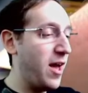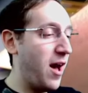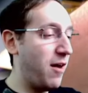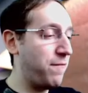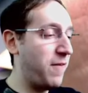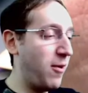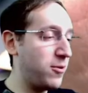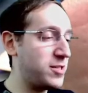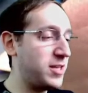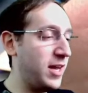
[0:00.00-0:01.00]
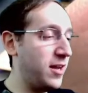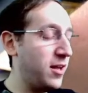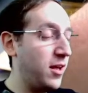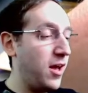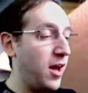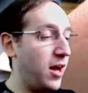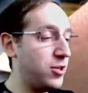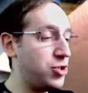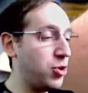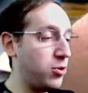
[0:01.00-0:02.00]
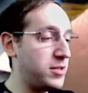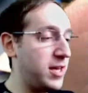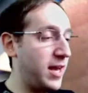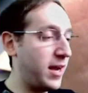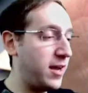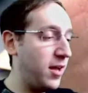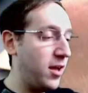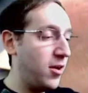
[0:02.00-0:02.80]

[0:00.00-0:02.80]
a Pharisee, a Joltik.